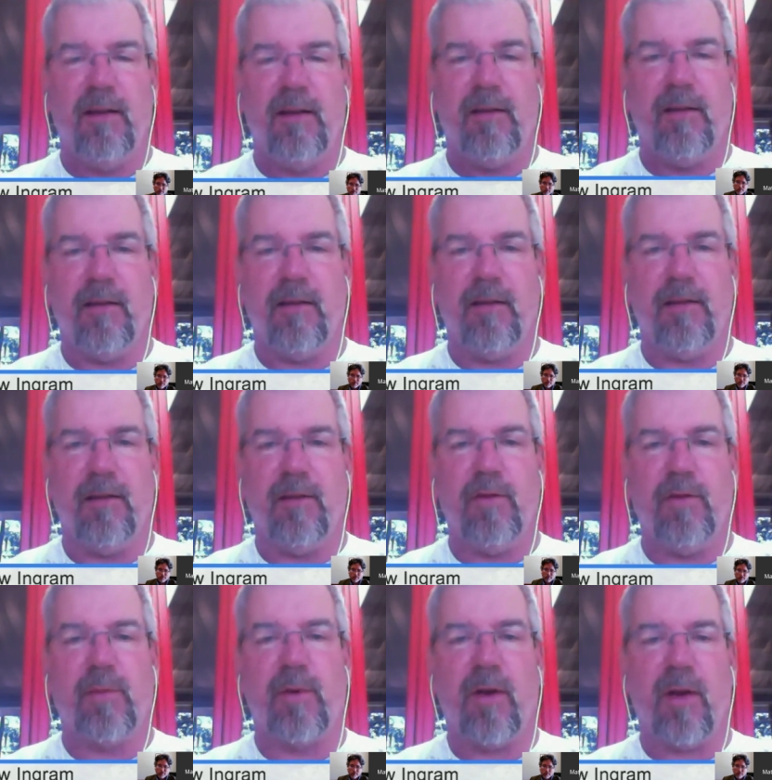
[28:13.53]
the news
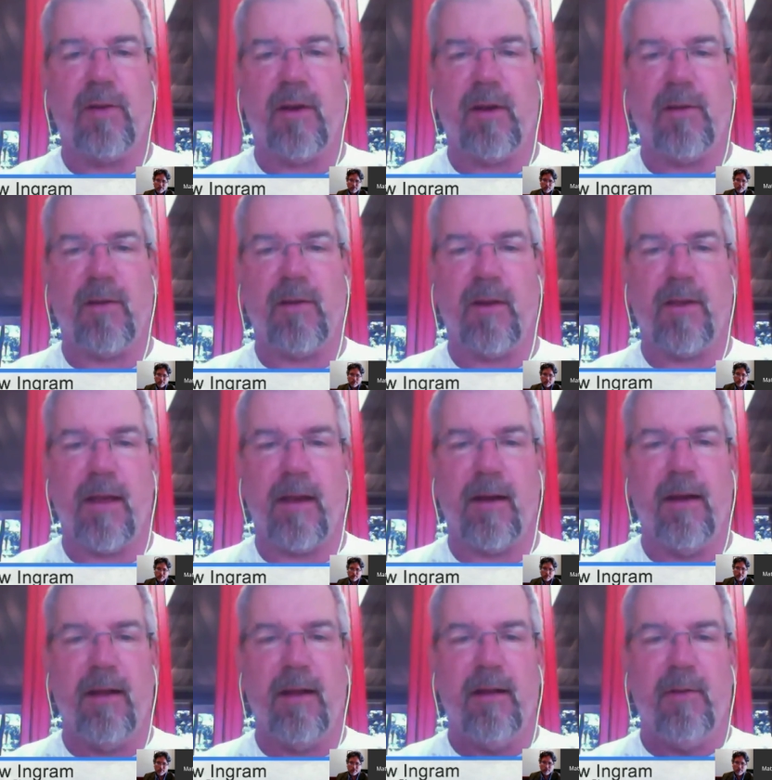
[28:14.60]
process. And then
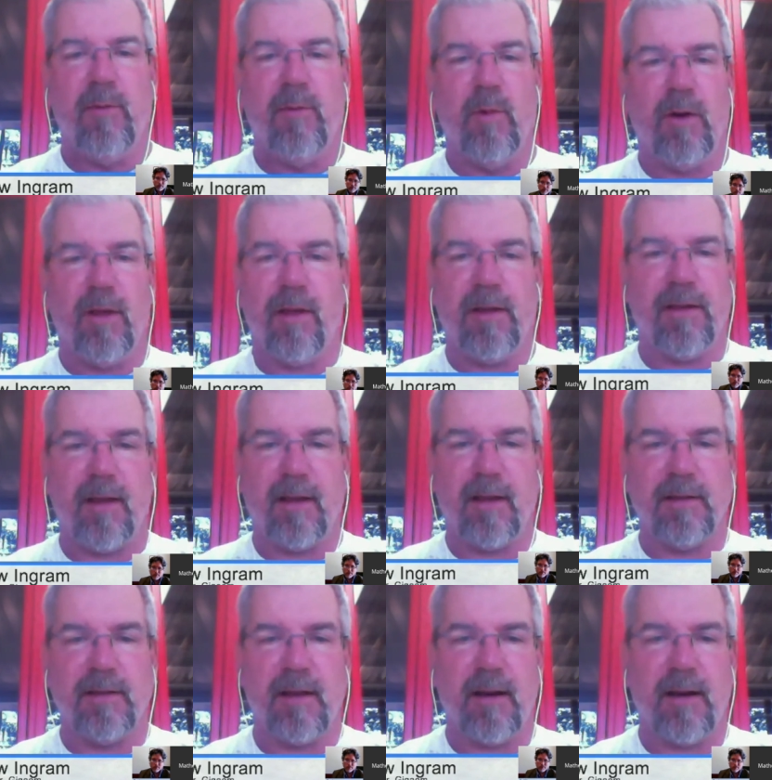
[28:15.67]
one of the things
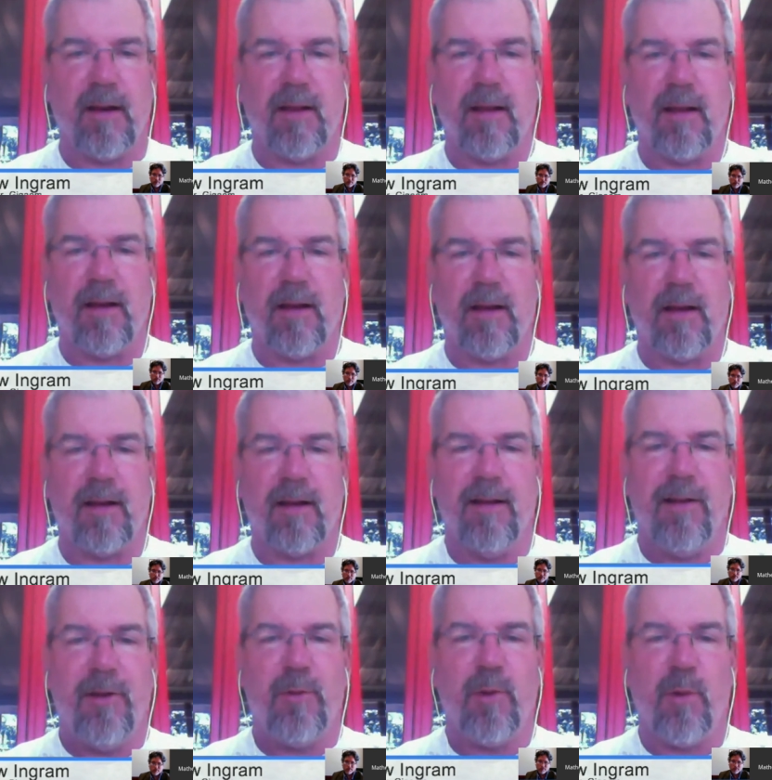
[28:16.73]
that I think we
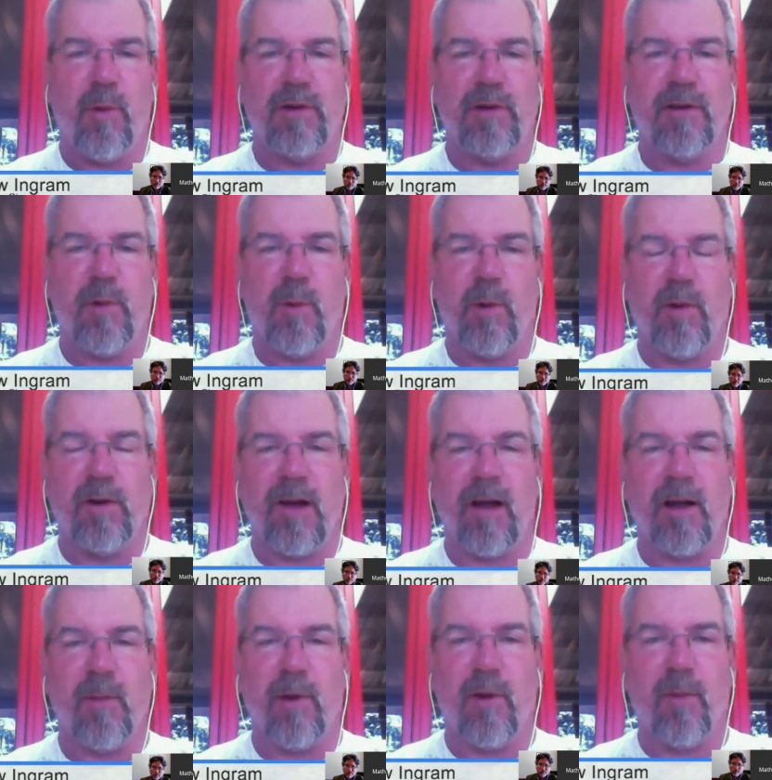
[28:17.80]
were going to
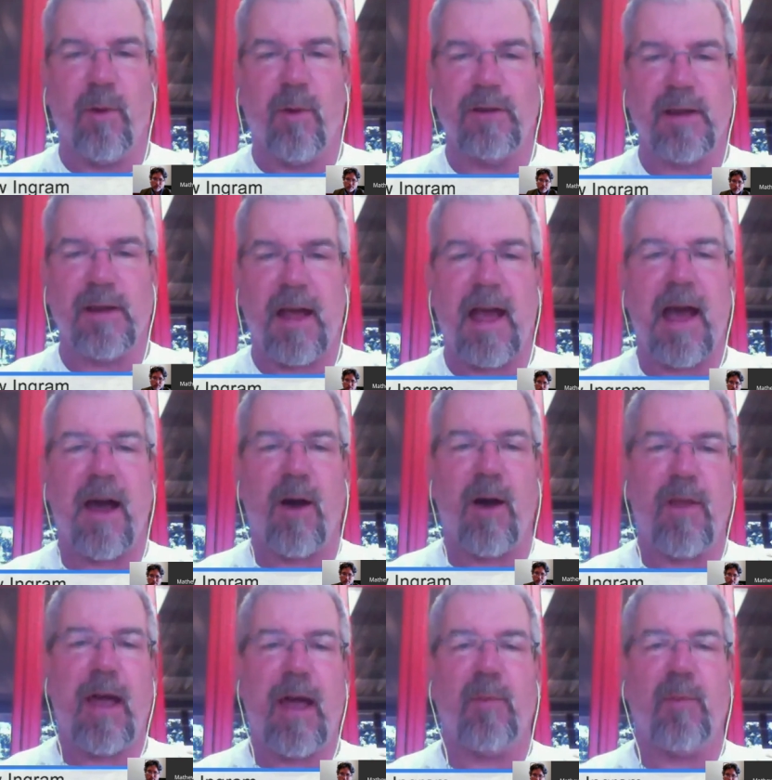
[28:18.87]
talk about was how
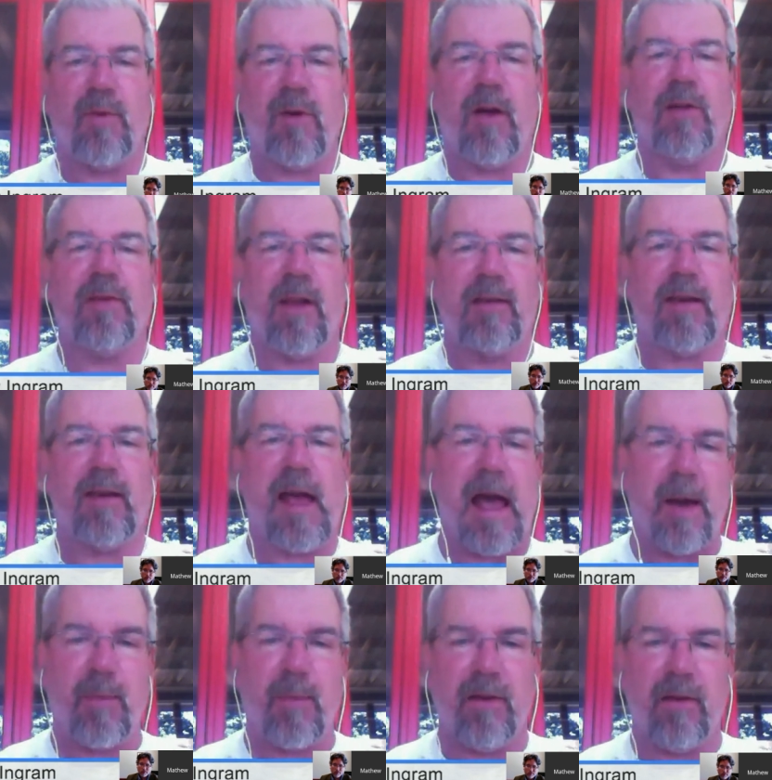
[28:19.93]
that process
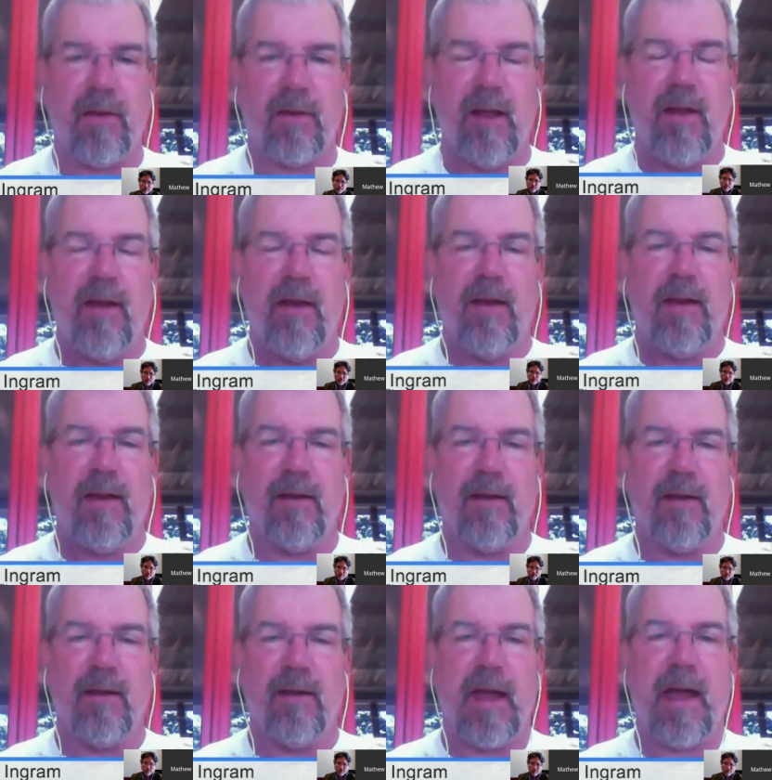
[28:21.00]
happens,
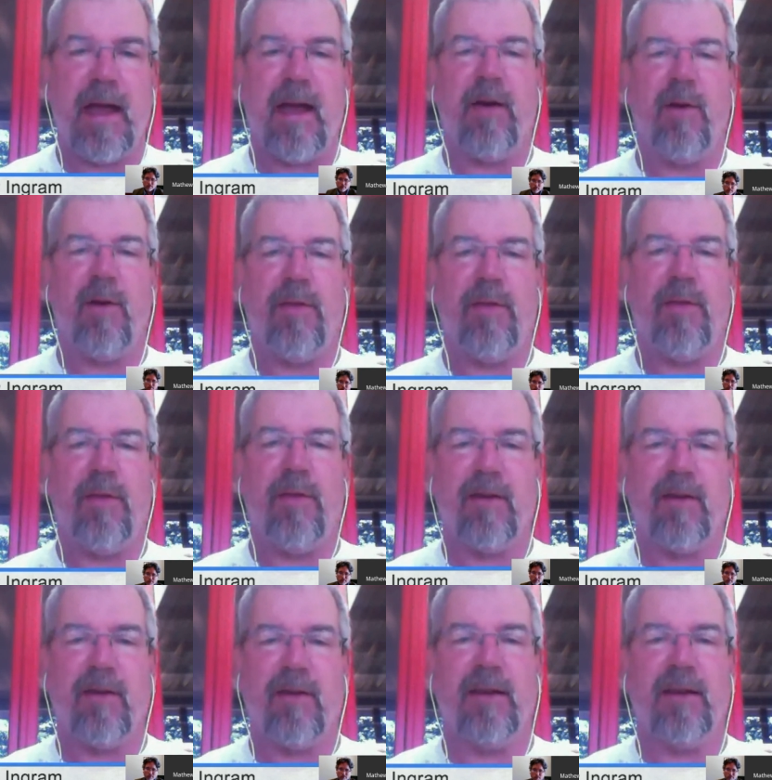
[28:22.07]
how that
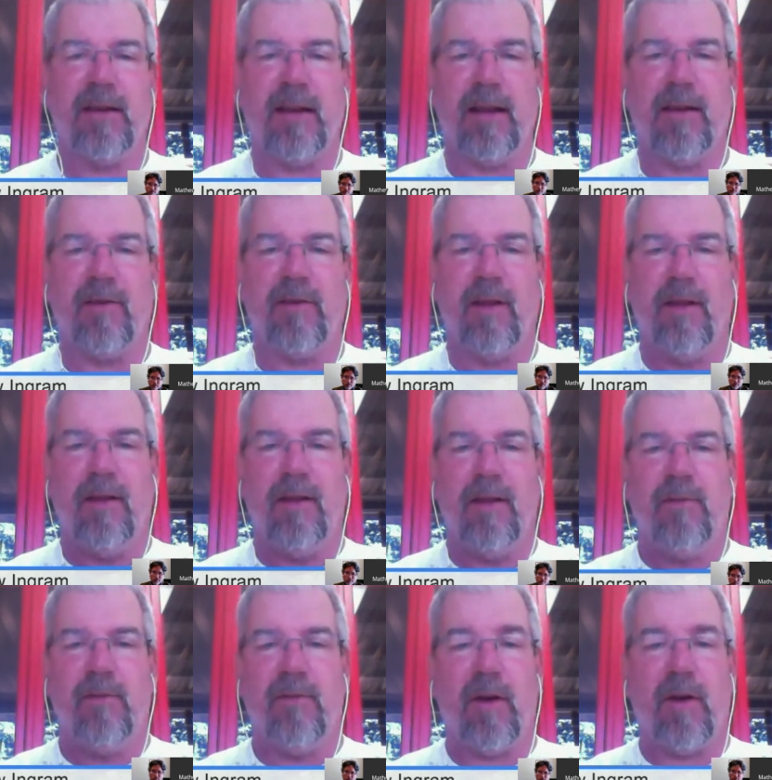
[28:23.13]
content gets
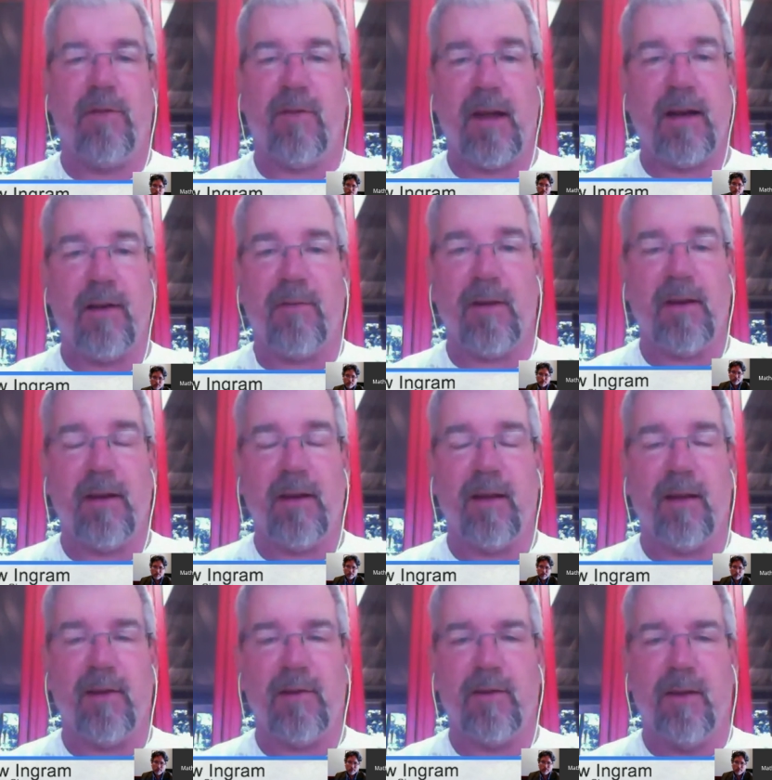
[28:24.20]
verified if it
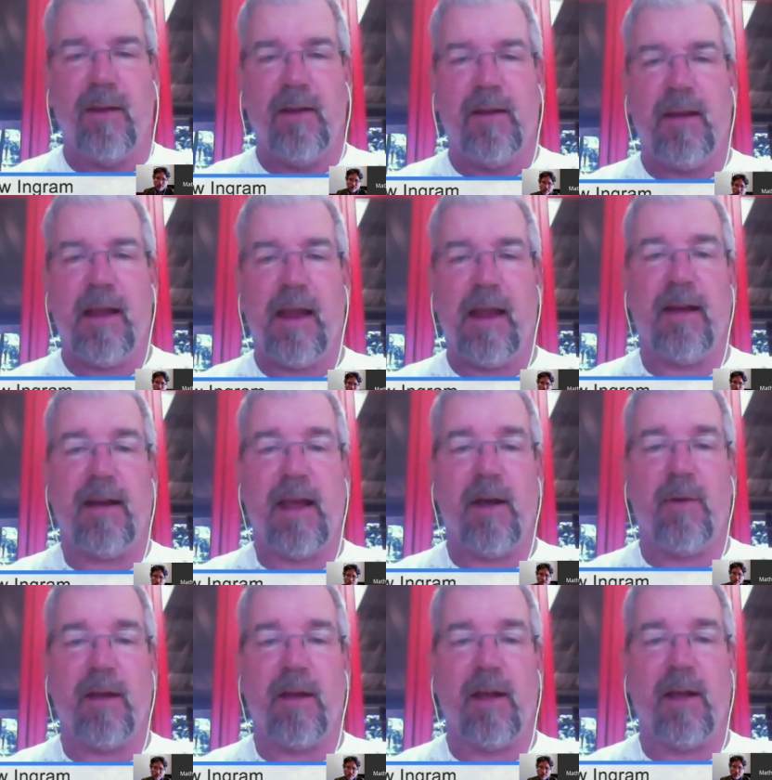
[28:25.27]
does, and how
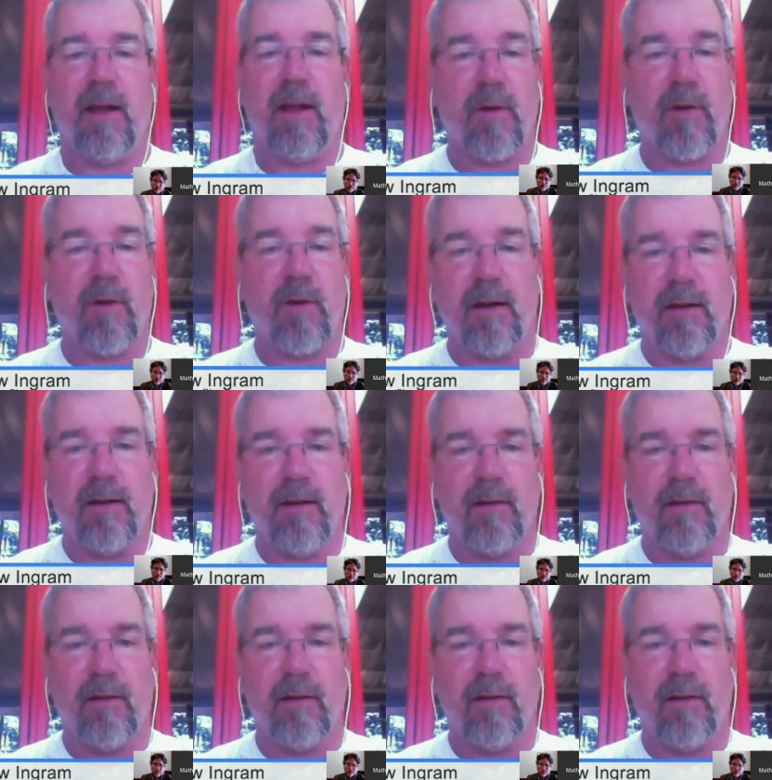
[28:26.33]
it gets credited.